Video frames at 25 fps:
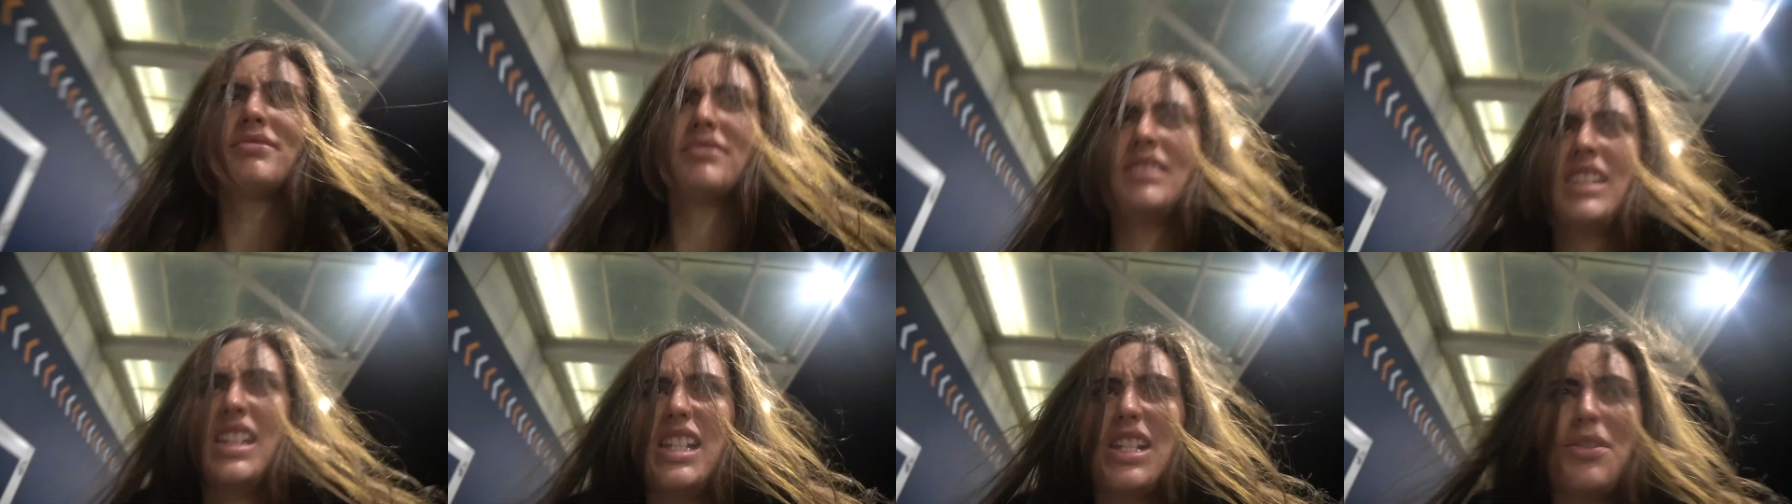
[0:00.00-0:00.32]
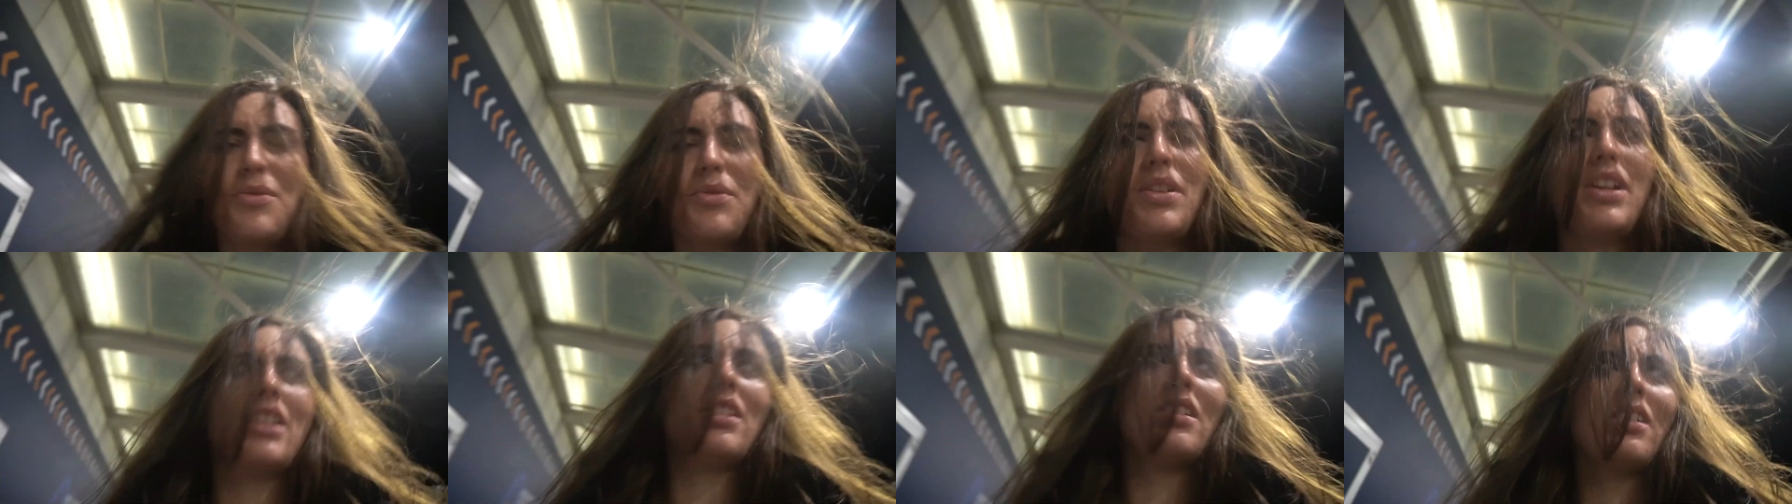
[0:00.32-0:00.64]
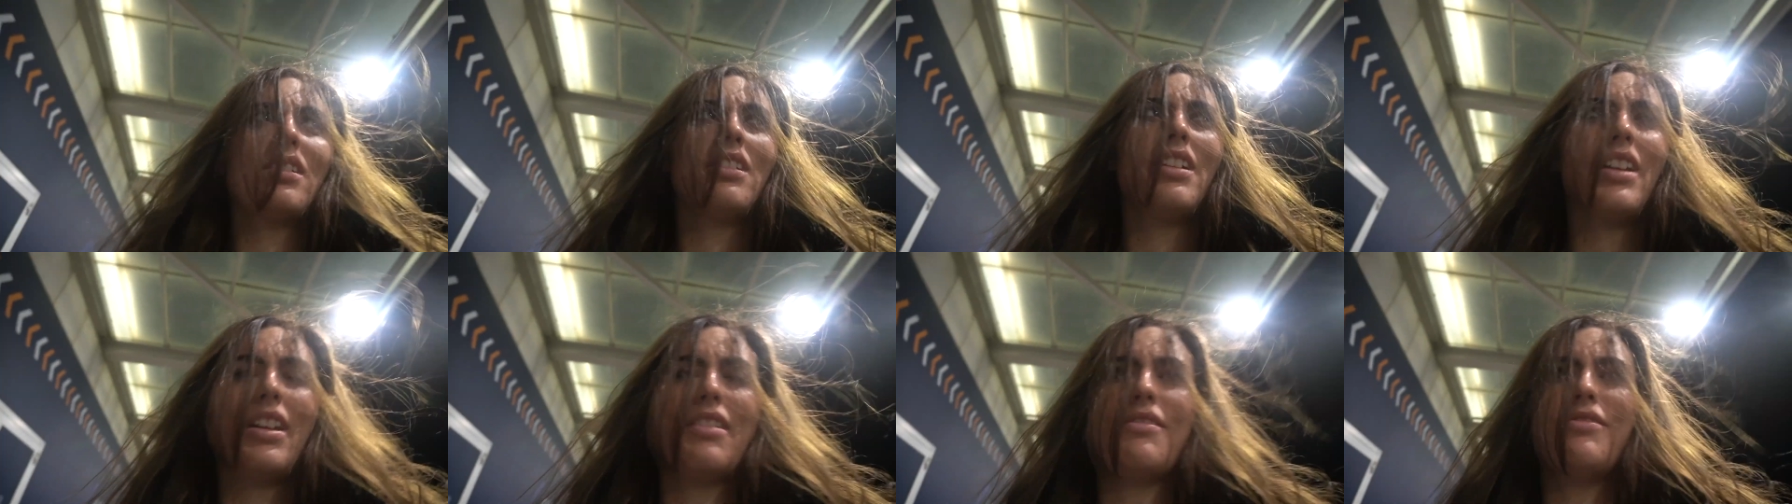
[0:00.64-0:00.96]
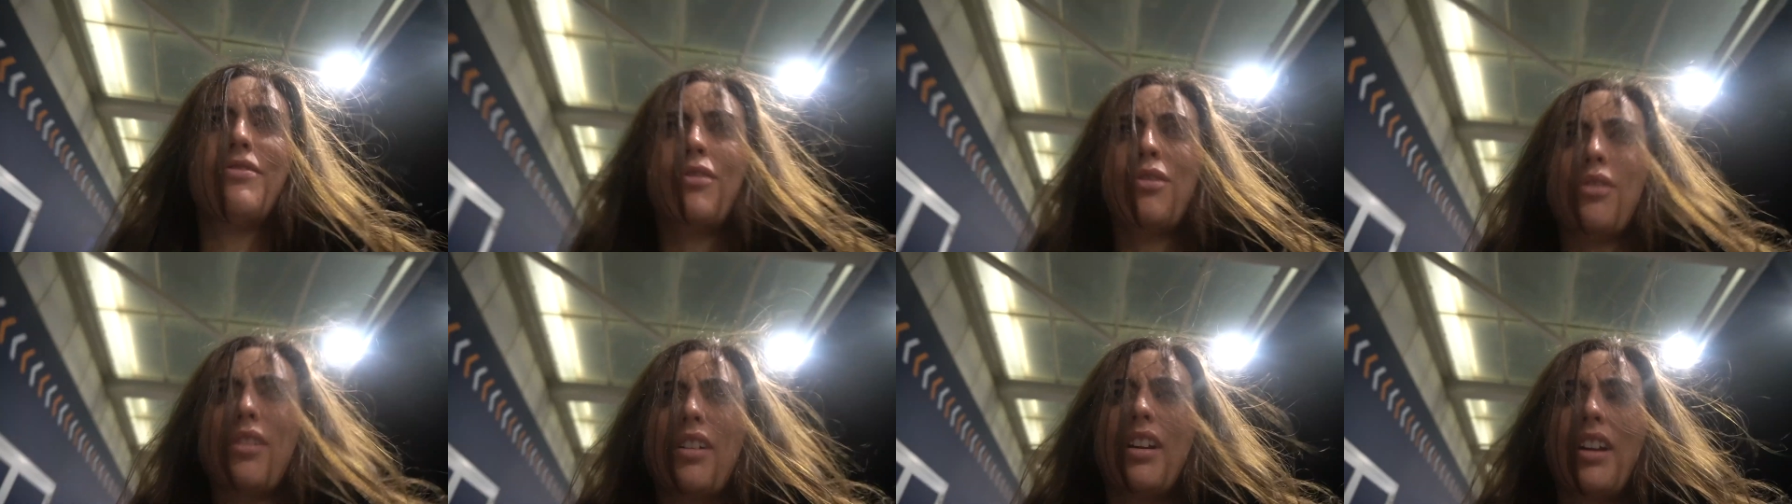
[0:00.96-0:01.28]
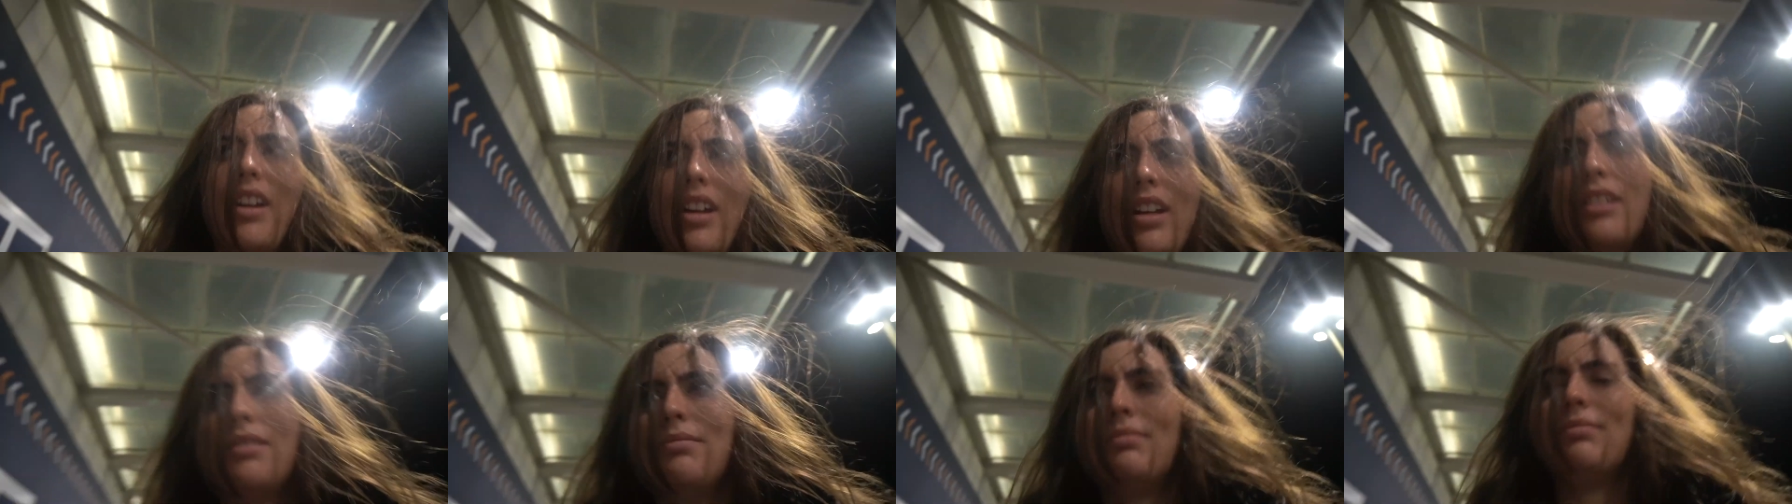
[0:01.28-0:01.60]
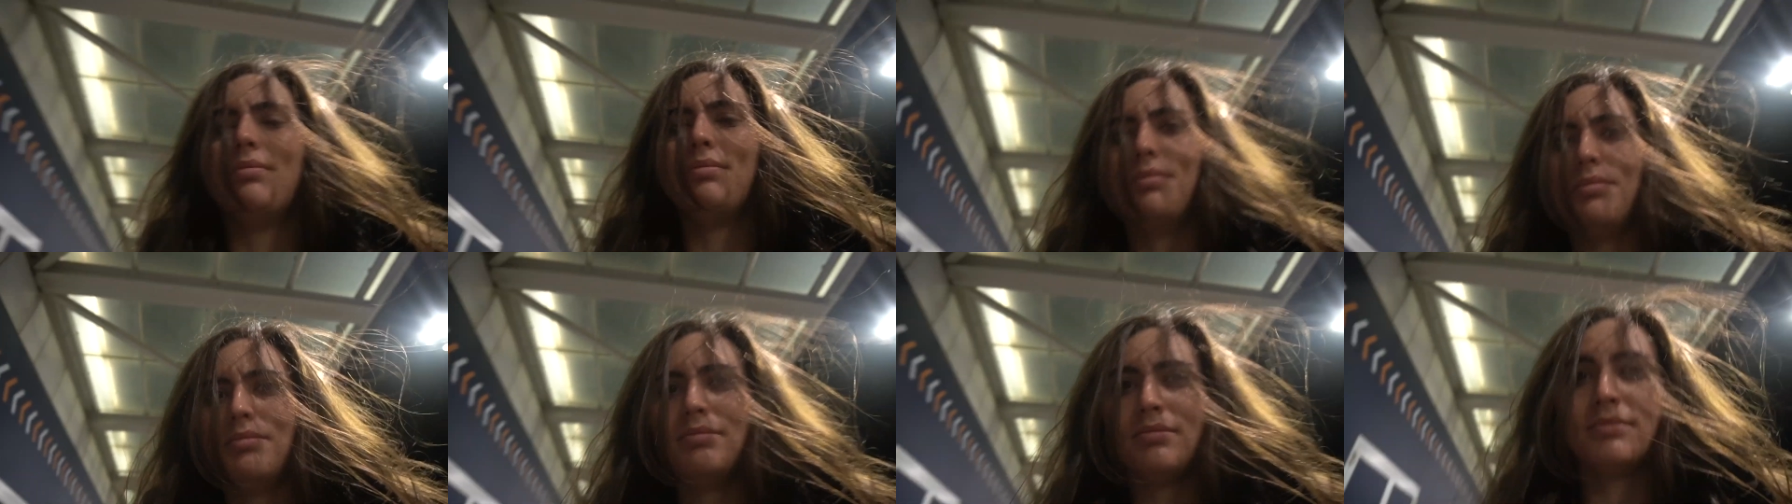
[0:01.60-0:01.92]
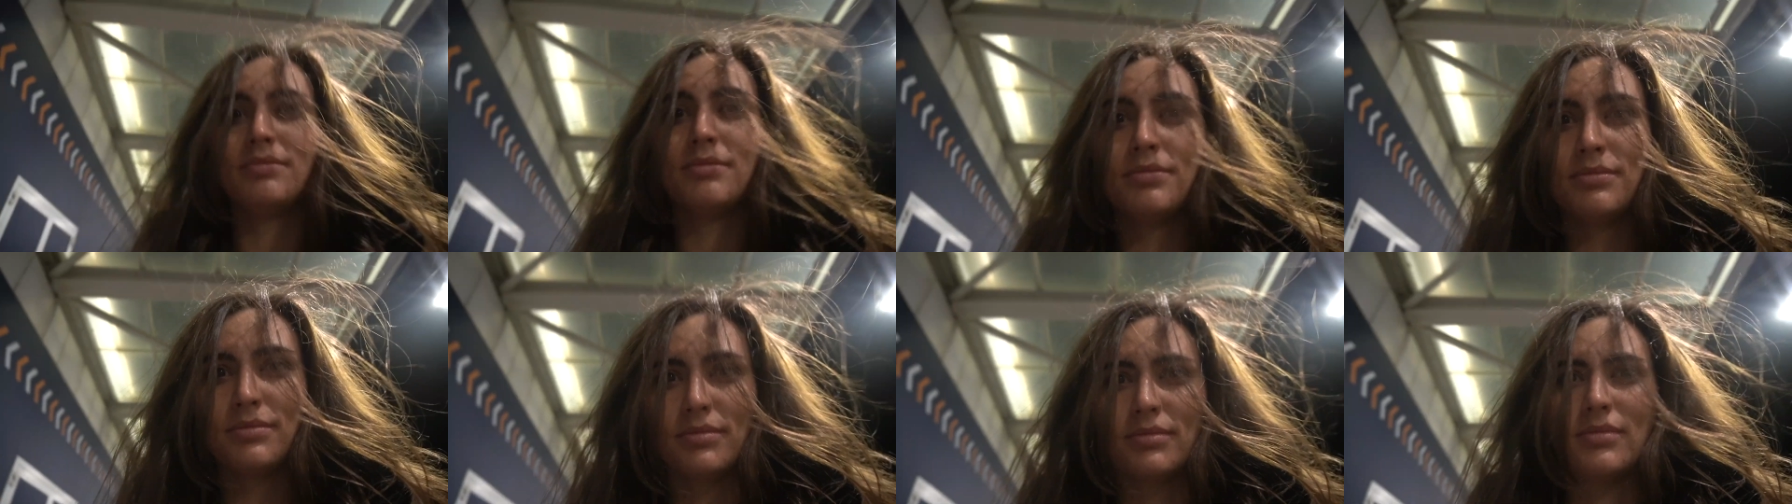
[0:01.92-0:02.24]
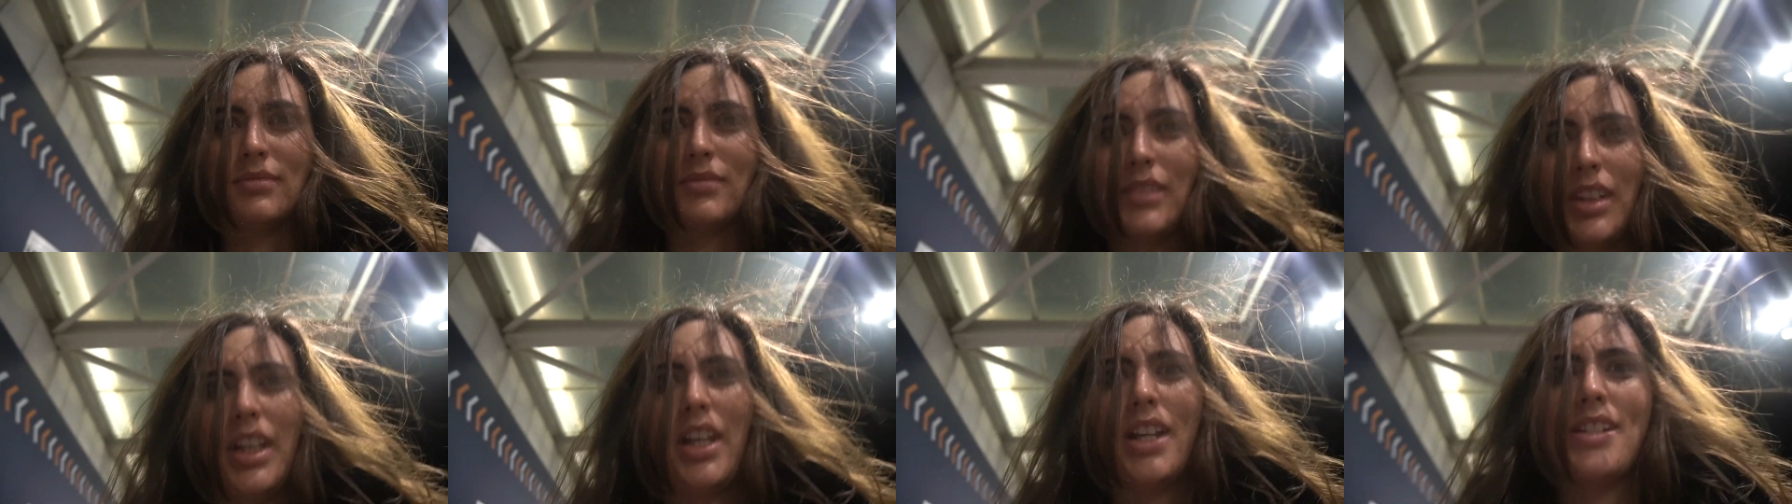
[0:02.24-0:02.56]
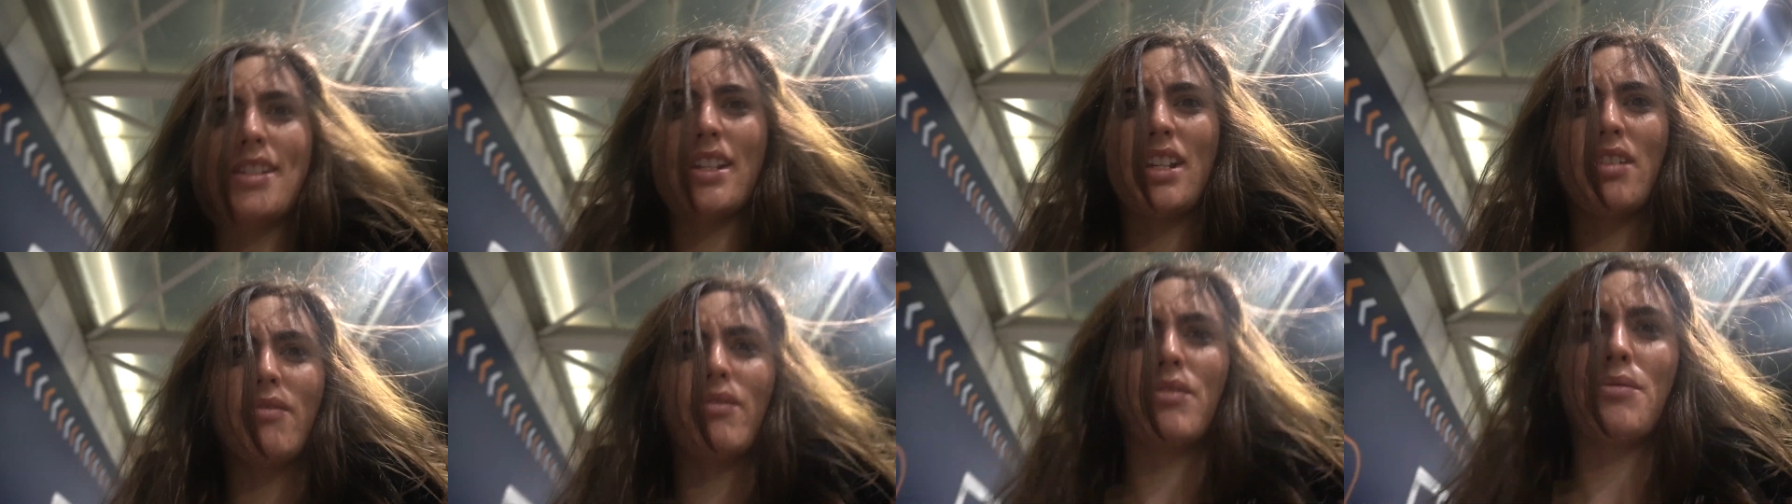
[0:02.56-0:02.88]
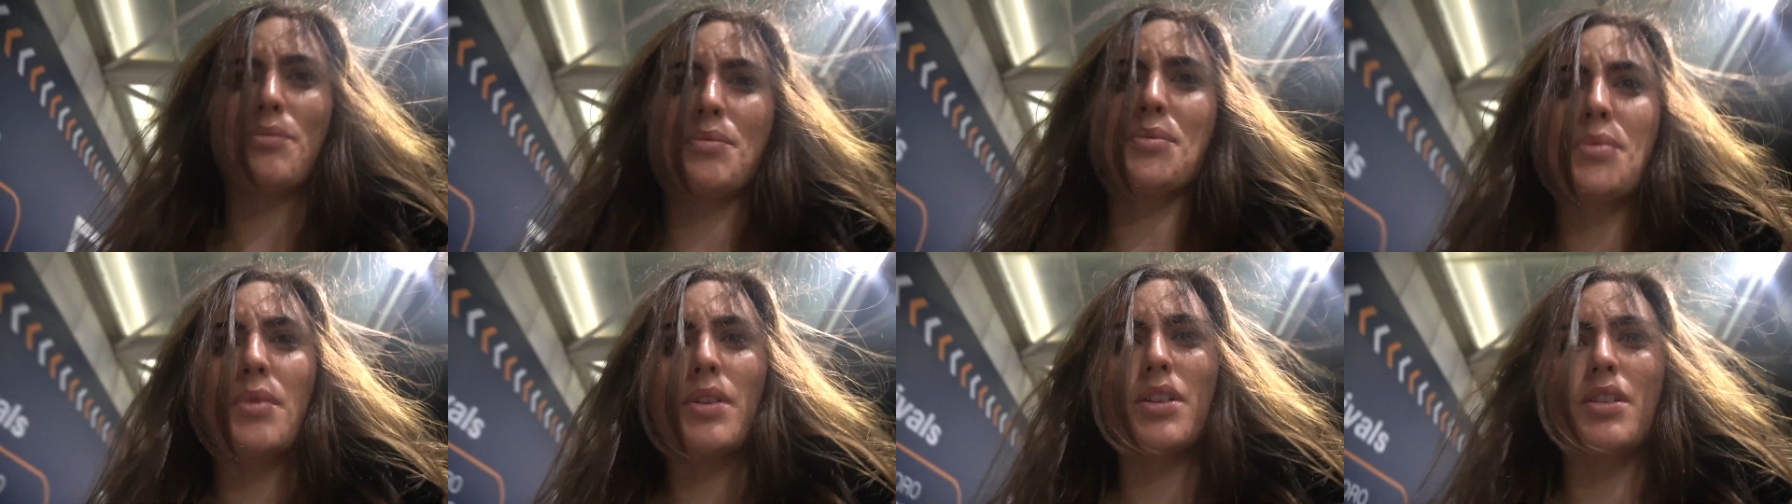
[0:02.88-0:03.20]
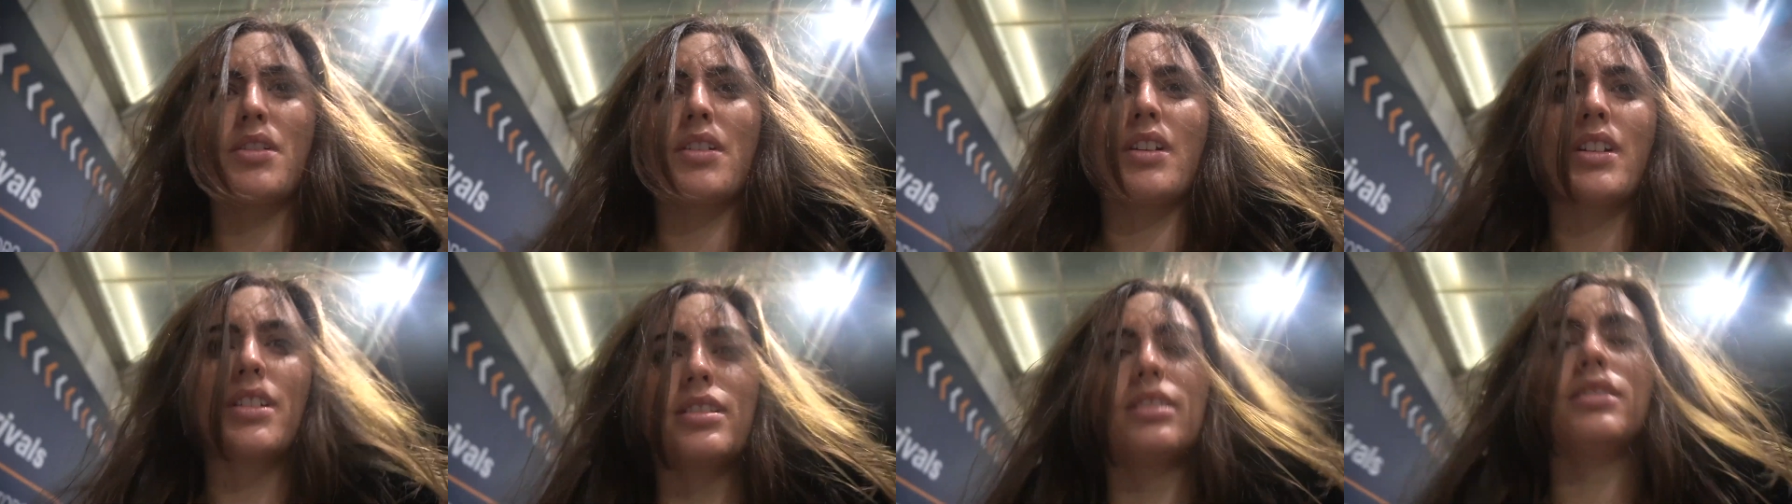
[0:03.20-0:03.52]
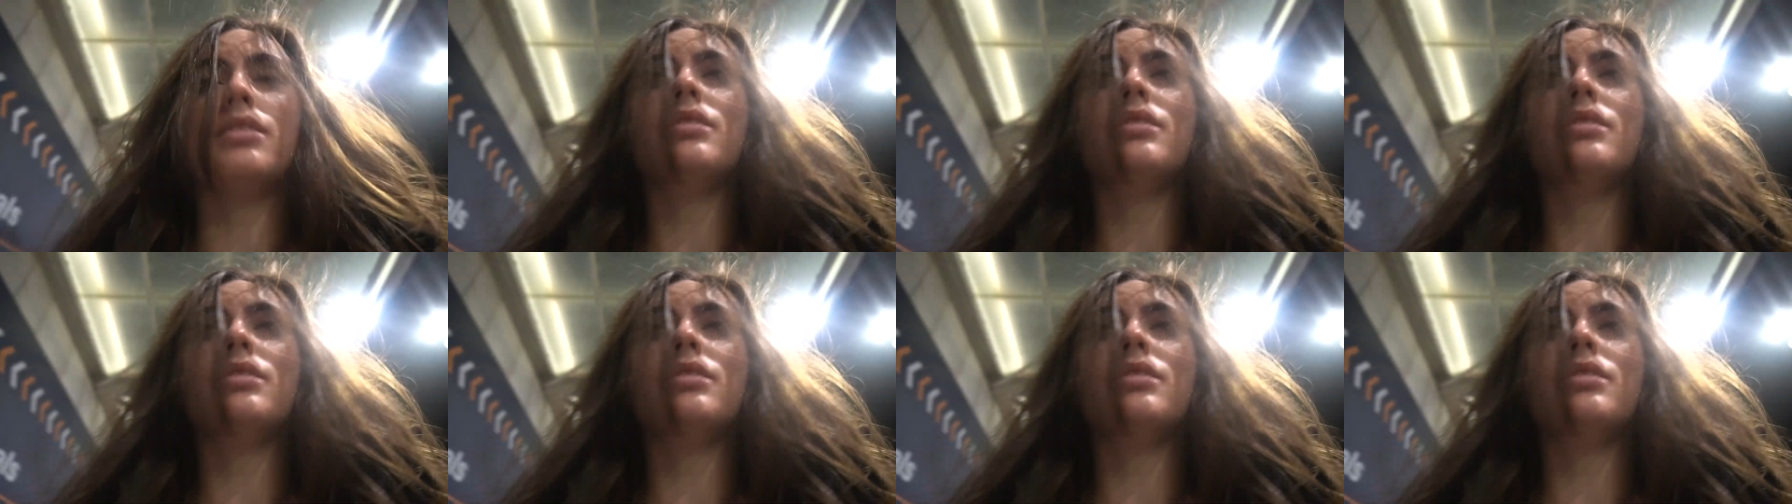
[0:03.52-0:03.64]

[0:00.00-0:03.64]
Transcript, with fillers: This is what I look like at 4 a.m. In case anyone was wondering.